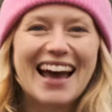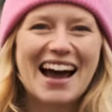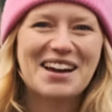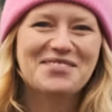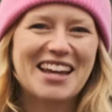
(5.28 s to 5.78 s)

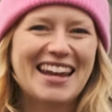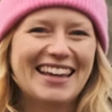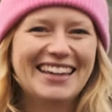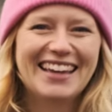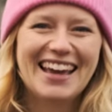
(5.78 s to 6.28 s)
Hi, I'm
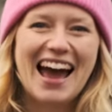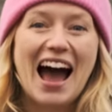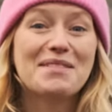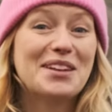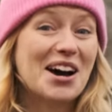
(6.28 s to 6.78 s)
Jennie.
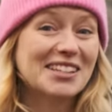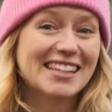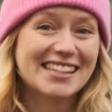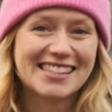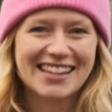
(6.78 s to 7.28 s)
I'm an
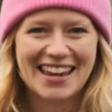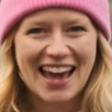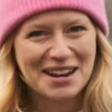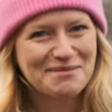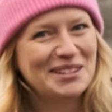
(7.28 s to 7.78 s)
artist, an
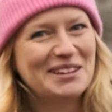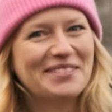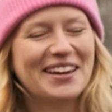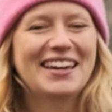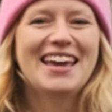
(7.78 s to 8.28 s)
animal
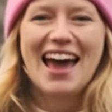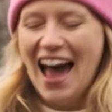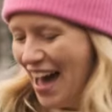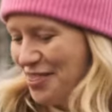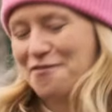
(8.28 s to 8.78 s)
lover,
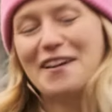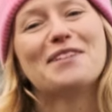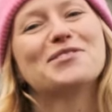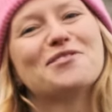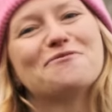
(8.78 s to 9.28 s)
and the
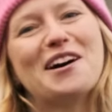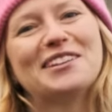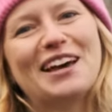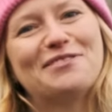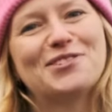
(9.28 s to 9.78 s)
founder of
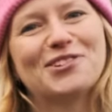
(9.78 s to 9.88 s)
Wildlife